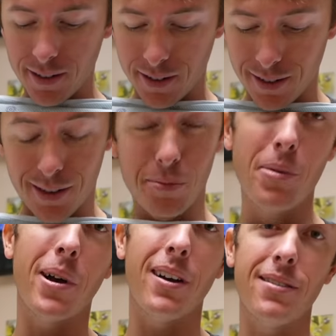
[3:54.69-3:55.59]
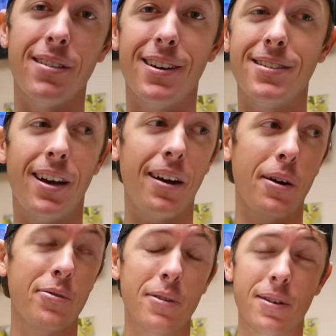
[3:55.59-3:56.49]
This is gonna be my
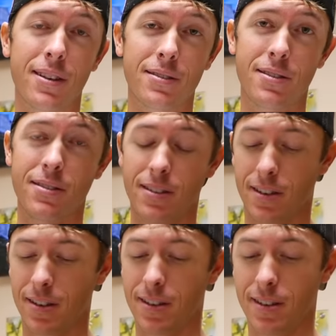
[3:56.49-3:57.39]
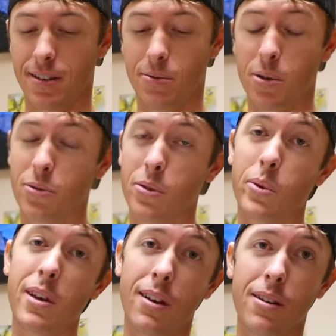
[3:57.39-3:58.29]
attire for the next, well, for the
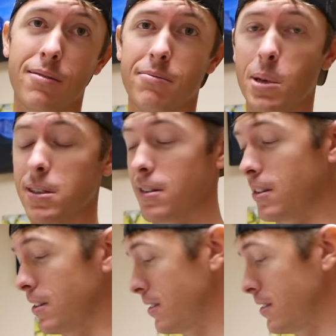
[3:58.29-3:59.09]
weekend, basically.